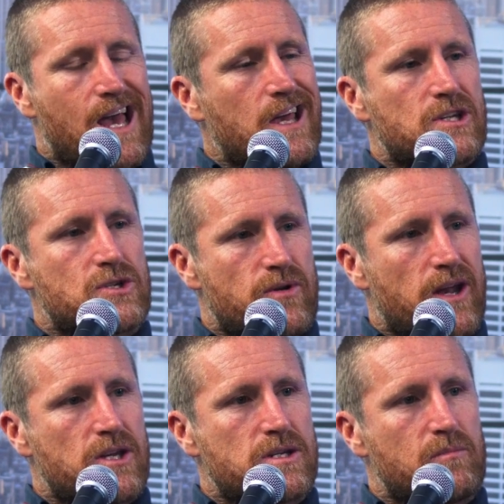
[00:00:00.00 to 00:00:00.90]
out your
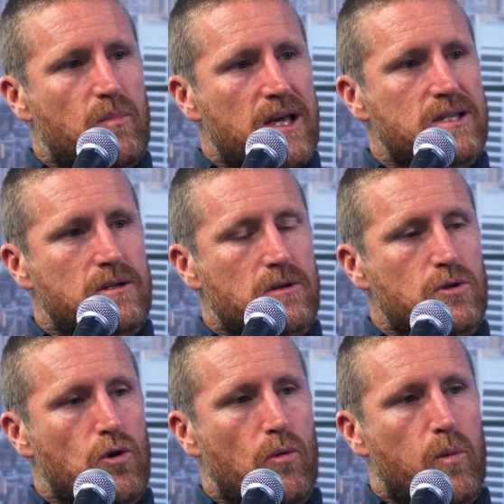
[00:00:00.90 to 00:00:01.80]
strategy based on
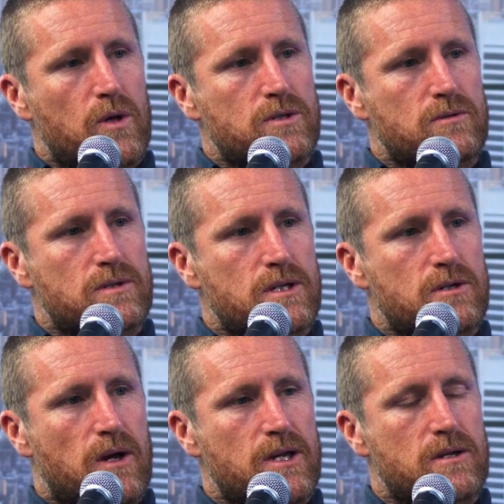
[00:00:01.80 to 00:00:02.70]
your personal
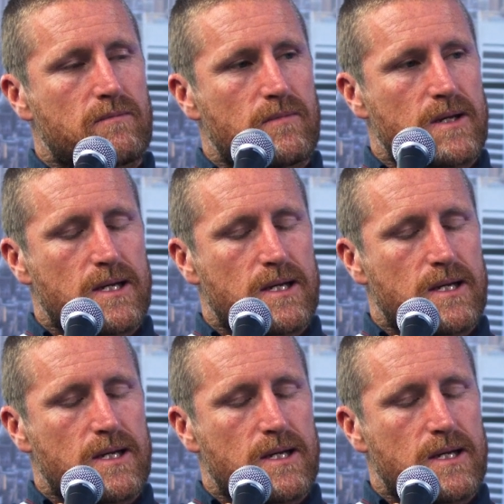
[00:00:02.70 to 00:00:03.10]
situation.